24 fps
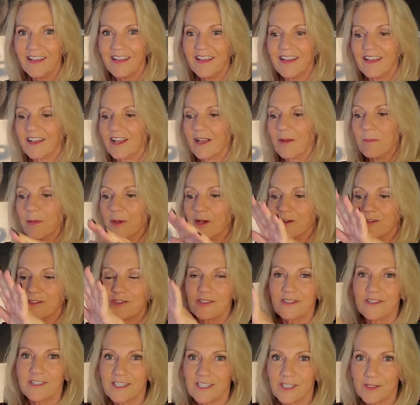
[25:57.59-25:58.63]
compared to
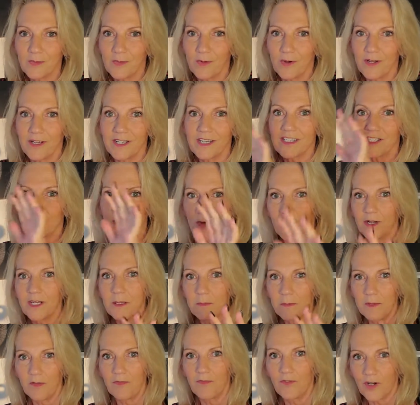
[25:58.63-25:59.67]
this one is going to
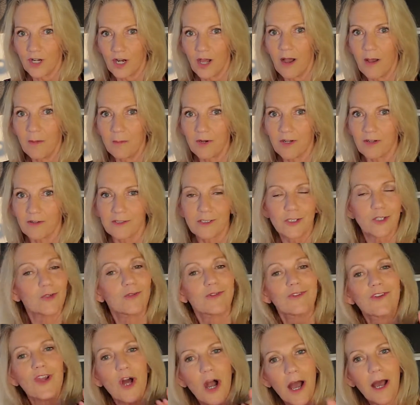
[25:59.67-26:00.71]
be phenomenal. Do
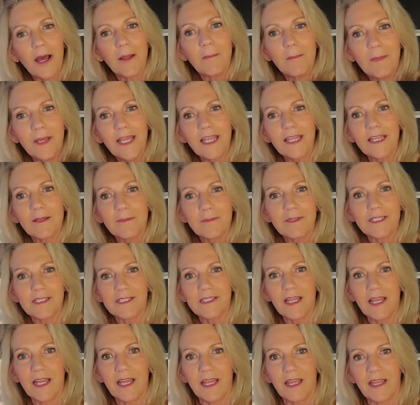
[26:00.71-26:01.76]
not make the
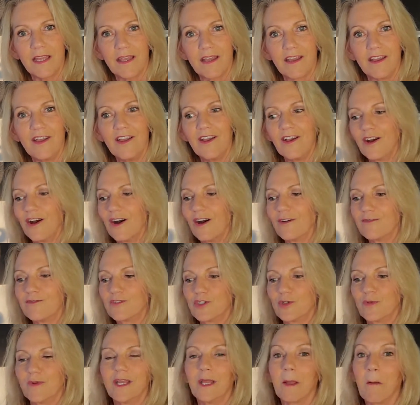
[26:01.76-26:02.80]
mistake of
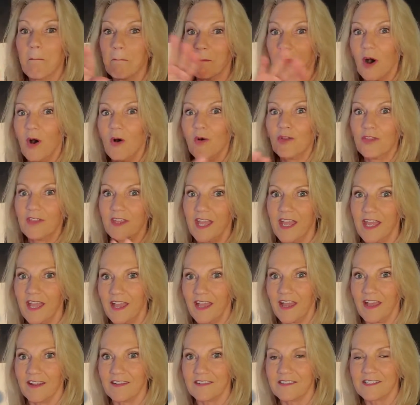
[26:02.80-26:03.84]
doing both
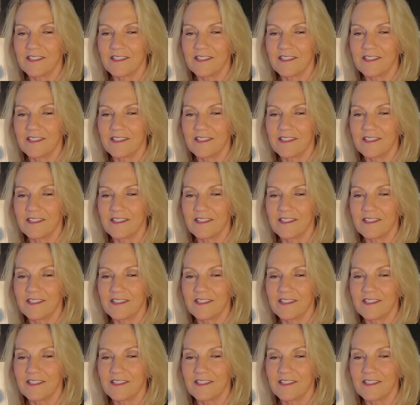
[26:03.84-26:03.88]
hands.